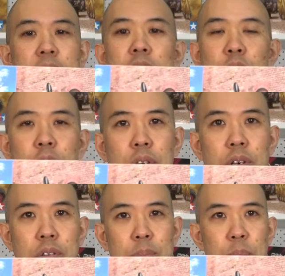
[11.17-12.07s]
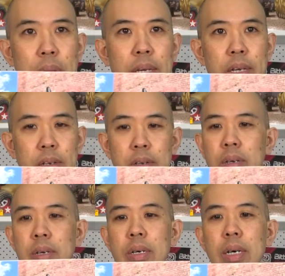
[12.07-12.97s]
It's quite a nice Meng kit,
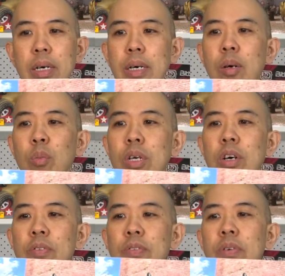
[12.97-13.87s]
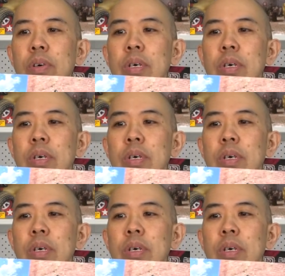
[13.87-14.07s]
one knife